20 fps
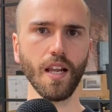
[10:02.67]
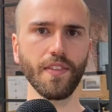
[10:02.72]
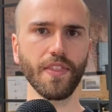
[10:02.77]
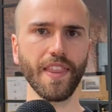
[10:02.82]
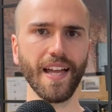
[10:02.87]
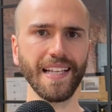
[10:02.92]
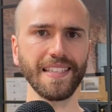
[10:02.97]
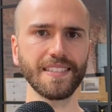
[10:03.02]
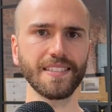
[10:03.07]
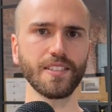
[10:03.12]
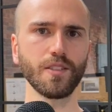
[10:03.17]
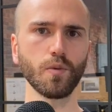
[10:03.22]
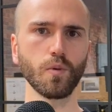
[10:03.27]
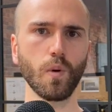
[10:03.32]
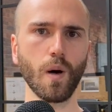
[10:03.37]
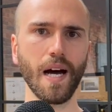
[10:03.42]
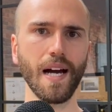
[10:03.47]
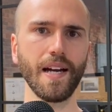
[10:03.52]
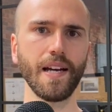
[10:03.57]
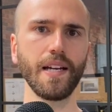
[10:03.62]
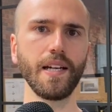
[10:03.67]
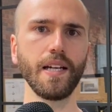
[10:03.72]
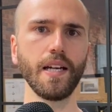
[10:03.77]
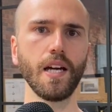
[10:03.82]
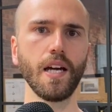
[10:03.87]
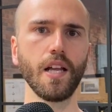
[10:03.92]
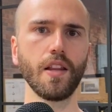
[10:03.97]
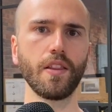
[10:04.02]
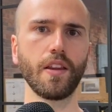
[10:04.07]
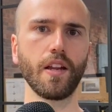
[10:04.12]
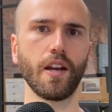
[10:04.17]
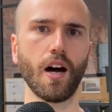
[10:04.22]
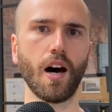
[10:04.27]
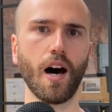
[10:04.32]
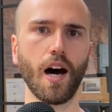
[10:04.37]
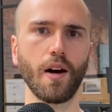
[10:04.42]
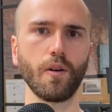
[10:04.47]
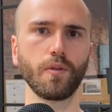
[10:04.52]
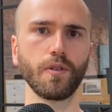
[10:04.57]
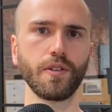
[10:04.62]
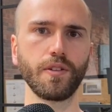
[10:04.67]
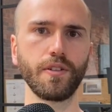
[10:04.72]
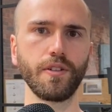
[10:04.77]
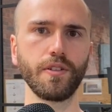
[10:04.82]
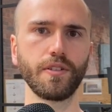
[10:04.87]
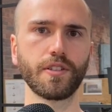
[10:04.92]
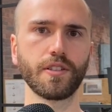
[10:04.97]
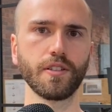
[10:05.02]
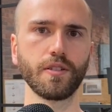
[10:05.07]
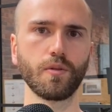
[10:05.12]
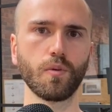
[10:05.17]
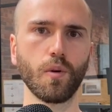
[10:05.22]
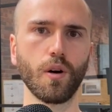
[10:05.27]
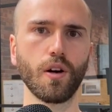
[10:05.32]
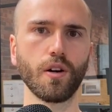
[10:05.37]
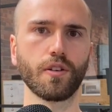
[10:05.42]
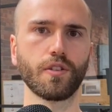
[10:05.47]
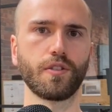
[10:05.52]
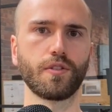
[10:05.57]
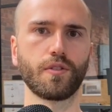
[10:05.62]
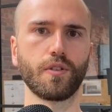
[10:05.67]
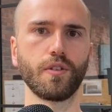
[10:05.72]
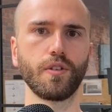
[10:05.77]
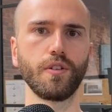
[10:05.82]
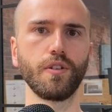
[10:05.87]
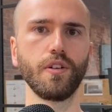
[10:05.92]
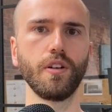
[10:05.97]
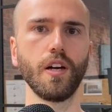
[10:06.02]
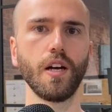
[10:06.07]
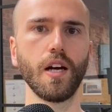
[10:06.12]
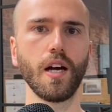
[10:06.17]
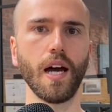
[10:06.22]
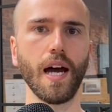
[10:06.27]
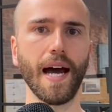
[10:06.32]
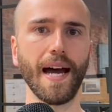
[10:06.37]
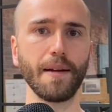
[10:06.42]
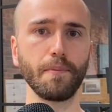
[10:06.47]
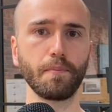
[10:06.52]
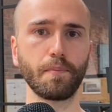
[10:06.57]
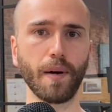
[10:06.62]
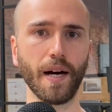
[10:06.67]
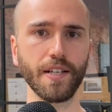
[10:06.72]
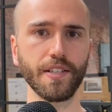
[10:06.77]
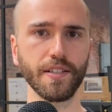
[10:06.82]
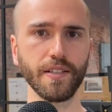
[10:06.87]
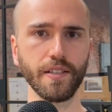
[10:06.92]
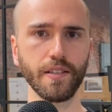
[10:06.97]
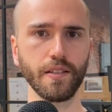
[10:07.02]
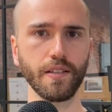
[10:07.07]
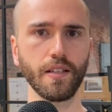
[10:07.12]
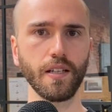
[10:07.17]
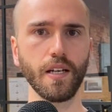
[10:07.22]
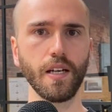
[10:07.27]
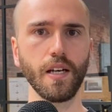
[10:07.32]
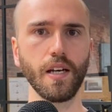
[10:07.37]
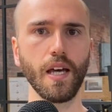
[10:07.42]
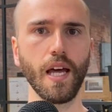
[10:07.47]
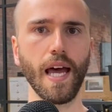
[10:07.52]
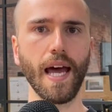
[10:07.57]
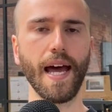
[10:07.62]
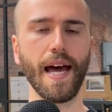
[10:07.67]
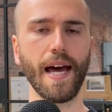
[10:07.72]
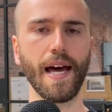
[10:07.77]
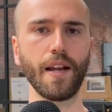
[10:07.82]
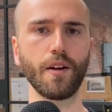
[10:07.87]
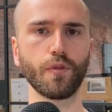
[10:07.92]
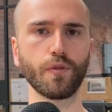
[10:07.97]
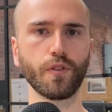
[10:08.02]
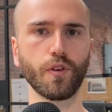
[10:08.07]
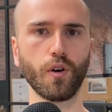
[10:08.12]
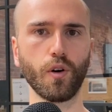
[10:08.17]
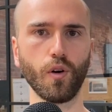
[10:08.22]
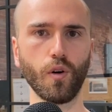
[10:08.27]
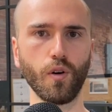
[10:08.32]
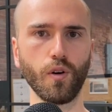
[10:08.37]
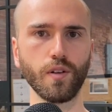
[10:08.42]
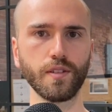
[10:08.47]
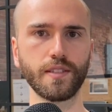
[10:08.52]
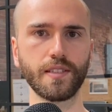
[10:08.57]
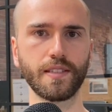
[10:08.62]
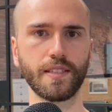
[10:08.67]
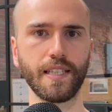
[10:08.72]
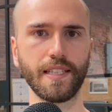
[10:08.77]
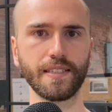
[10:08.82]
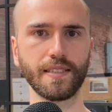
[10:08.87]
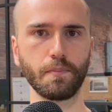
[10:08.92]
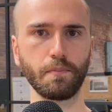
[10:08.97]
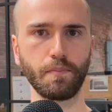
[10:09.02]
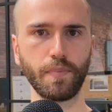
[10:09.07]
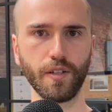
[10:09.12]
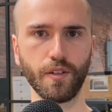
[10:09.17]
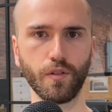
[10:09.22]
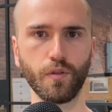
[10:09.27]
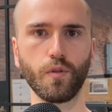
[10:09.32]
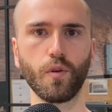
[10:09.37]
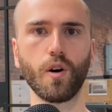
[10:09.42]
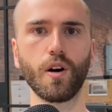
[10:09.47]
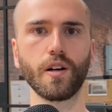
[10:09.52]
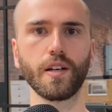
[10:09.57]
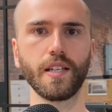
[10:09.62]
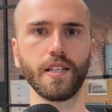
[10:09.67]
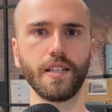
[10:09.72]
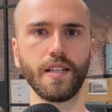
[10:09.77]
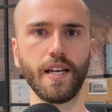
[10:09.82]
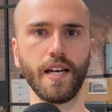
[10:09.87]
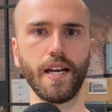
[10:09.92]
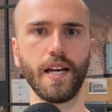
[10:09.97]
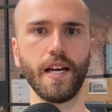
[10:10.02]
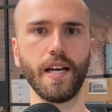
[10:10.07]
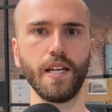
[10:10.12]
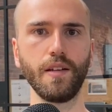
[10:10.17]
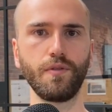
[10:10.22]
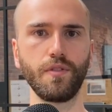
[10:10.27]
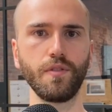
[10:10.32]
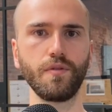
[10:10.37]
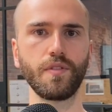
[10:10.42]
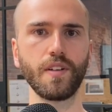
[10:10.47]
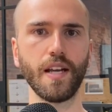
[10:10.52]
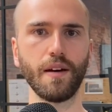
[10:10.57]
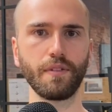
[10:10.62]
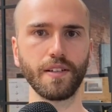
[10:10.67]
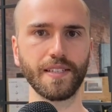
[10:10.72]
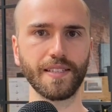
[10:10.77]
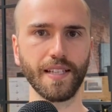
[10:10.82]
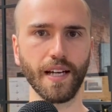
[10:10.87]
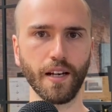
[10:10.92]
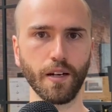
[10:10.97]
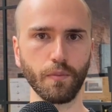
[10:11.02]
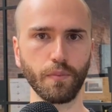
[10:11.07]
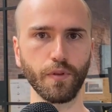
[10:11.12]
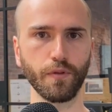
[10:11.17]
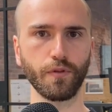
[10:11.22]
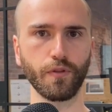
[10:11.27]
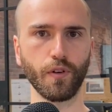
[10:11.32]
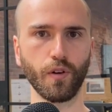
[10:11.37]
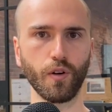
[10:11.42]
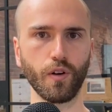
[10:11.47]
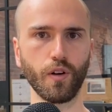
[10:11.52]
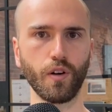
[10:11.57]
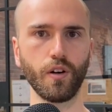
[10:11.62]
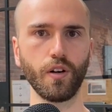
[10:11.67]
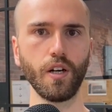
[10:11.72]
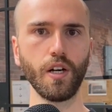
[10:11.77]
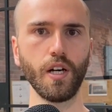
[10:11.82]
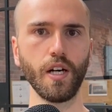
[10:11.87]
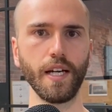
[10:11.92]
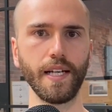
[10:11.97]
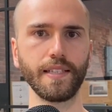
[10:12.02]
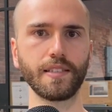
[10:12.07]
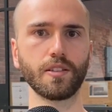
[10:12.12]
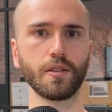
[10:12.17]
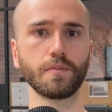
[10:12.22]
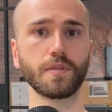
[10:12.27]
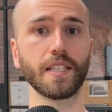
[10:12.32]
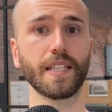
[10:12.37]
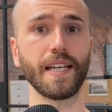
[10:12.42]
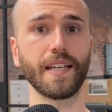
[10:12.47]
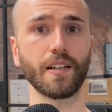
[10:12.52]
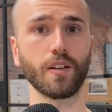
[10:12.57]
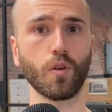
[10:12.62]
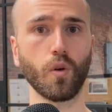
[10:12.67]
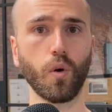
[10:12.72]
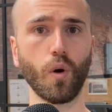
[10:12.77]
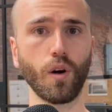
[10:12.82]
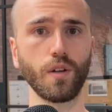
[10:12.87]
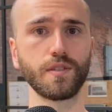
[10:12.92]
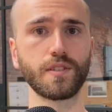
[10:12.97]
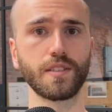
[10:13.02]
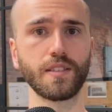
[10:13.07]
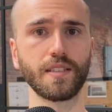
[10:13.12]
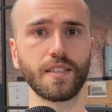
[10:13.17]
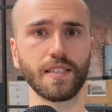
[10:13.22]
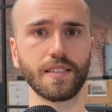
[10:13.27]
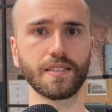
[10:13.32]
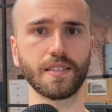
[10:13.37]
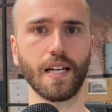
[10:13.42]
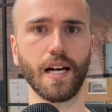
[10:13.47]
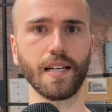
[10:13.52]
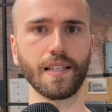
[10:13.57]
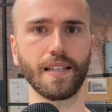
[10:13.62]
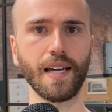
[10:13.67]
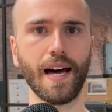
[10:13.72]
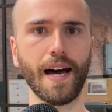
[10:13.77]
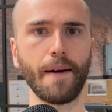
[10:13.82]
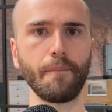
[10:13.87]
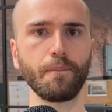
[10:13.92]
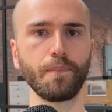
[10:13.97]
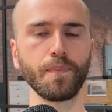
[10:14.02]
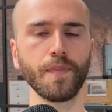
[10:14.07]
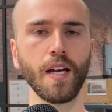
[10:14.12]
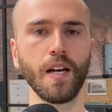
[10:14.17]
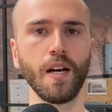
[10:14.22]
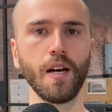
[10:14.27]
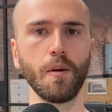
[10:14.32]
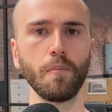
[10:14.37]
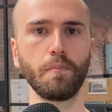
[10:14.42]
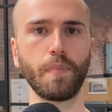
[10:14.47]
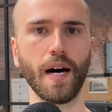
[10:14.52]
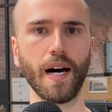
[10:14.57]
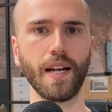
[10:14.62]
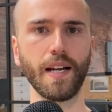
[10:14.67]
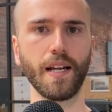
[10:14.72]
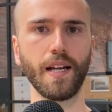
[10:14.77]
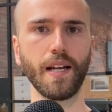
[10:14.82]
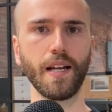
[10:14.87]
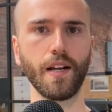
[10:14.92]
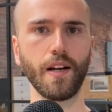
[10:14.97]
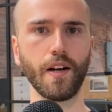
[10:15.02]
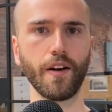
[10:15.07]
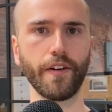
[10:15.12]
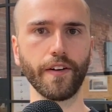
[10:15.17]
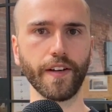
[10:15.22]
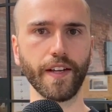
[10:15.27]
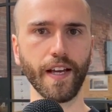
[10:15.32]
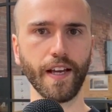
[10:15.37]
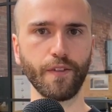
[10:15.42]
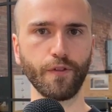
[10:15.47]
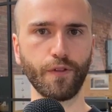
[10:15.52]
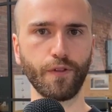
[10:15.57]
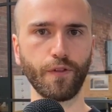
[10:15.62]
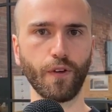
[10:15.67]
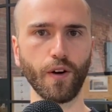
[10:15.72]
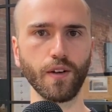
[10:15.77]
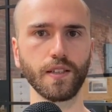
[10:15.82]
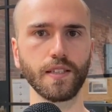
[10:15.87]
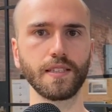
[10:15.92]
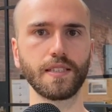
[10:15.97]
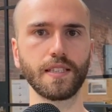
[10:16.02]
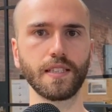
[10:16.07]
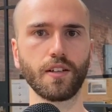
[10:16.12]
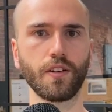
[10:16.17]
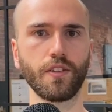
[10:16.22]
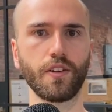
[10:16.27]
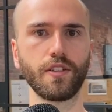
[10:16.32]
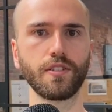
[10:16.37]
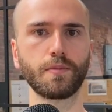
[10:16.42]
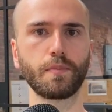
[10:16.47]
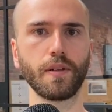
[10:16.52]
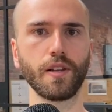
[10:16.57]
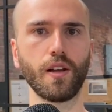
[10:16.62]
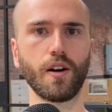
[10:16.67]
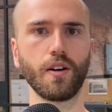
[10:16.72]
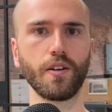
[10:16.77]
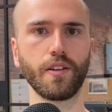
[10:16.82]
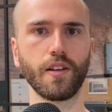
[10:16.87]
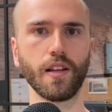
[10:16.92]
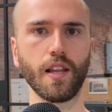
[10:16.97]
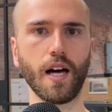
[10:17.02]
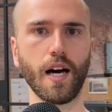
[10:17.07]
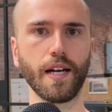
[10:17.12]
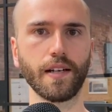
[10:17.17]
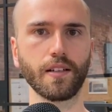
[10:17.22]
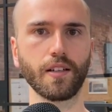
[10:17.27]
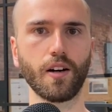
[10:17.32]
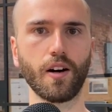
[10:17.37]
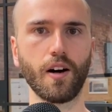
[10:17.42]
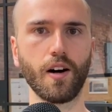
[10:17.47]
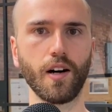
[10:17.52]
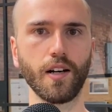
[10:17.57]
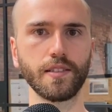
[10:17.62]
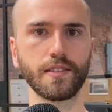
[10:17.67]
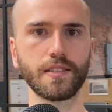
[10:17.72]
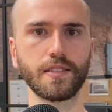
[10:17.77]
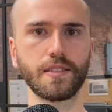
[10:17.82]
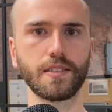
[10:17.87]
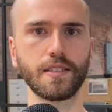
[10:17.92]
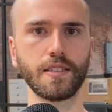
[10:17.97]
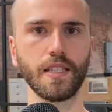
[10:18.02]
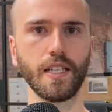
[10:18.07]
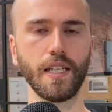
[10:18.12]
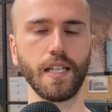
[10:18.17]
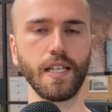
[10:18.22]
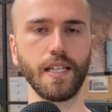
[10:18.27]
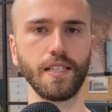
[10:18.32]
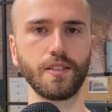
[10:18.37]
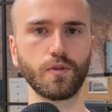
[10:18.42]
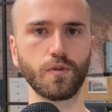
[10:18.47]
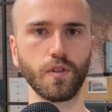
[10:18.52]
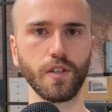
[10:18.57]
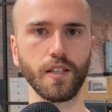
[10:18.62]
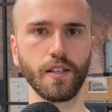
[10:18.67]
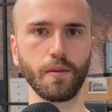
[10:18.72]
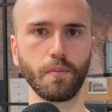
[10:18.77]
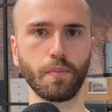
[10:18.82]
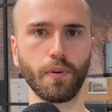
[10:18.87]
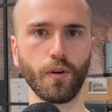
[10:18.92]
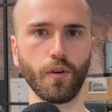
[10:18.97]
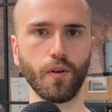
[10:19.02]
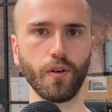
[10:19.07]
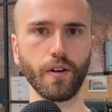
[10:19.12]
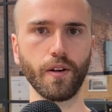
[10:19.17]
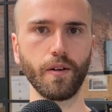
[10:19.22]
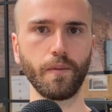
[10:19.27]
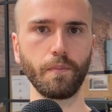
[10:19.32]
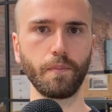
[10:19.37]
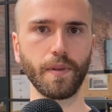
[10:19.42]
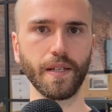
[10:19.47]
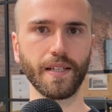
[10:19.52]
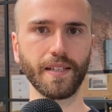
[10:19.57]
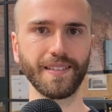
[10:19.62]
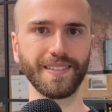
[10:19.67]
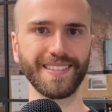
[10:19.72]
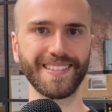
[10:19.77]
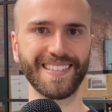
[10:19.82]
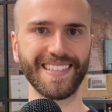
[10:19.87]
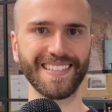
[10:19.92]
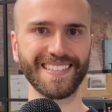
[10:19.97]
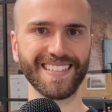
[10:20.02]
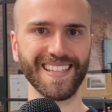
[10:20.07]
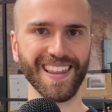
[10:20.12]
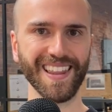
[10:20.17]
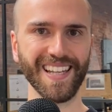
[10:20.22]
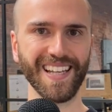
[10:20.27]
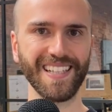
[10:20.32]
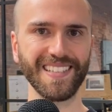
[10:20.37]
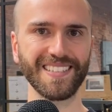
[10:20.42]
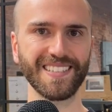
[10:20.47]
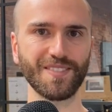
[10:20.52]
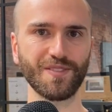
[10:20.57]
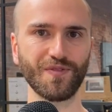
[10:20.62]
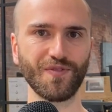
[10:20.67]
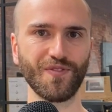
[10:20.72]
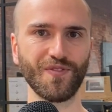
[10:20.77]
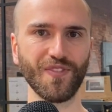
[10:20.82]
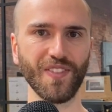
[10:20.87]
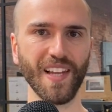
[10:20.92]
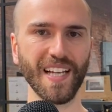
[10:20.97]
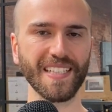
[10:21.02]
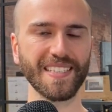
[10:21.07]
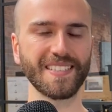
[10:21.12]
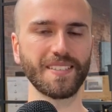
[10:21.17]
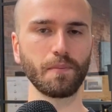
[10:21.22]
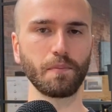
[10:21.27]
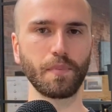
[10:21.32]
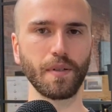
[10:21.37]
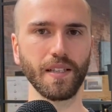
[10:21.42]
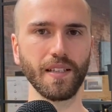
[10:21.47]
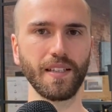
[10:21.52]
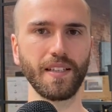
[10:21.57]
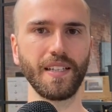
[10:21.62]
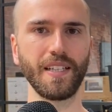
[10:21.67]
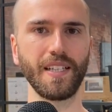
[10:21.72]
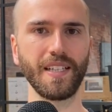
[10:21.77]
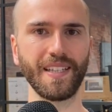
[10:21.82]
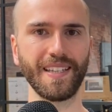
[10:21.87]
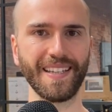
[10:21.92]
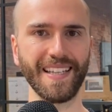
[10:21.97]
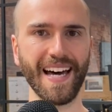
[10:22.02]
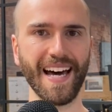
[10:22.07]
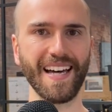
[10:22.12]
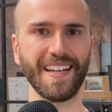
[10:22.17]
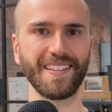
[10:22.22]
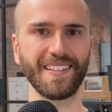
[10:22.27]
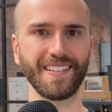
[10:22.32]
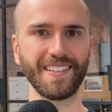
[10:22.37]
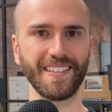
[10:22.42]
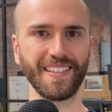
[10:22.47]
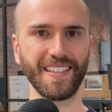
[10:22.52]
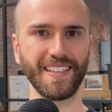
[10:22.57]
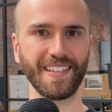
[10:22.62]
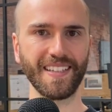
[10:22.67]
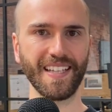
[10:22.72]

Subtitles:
that's the way that I would usually work through a budget. And of course, there's a bit of work in there if you've never done it before in terms of getting quotes and things like that. But again, focusing on those below the line costs is really important because there's less flexibility in that